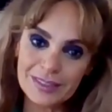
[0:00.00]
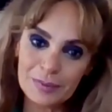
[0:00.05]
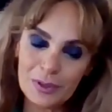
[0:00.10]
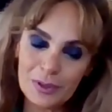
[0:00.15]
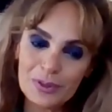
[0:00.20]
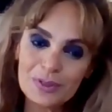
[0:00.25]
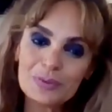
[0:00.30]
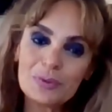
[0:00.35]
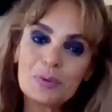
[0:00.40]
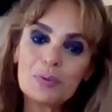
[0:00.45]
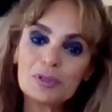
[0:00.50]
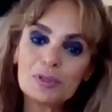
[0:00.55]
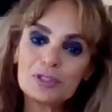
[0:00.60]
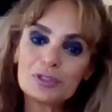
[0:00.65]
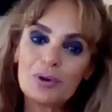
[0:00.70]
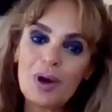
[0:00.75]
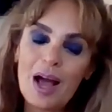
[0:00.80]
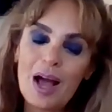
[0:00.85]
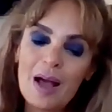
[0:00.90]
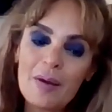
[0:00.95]
because we want
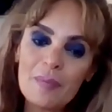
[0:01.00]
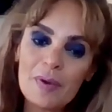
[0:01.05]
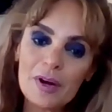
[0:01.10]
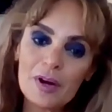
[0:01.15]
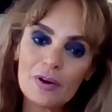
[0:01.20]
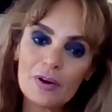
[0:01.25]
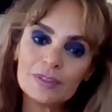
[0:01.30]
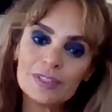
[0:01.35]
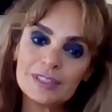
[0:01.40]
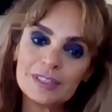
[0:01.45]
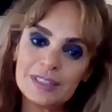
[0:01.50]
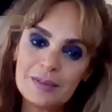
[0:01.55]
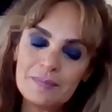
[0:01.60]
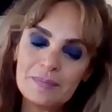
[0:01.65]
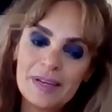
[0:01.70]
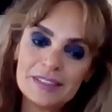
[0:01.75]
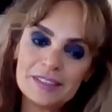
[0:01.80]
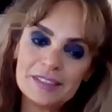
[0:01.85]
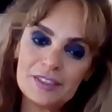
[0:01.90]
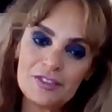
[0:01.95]
to hammer on the same
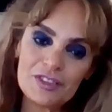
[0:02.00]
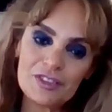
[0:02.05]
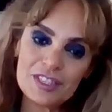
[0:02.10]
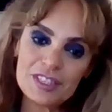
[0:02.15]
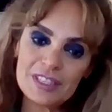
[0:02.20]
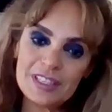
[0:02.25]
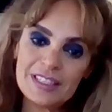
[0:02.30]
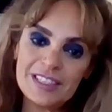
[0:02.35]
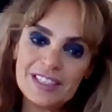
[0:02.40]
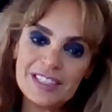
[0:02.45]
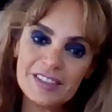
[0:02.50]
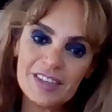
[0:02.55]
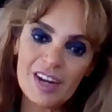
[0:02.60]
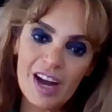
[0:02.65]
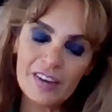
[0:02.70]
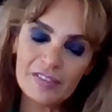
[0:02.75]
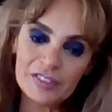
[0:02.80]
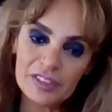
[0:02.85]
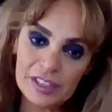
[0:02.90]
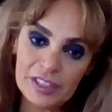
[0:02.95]
messages year
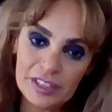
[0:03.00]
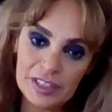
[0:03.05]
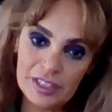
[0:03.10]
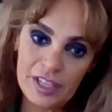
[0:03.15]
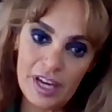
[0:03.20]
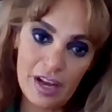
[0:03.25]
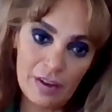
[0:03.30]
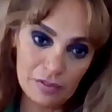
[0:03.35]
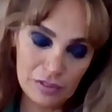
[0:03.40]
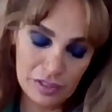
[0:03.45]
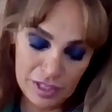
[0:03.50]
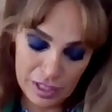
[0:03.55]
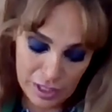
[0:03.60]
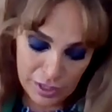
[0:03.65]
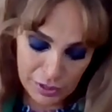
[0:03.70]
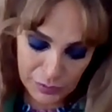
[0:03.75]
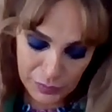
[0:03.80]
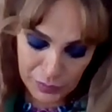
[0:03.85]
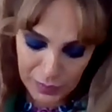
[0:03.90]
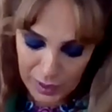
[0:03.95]
after year after
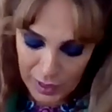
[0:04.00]
year.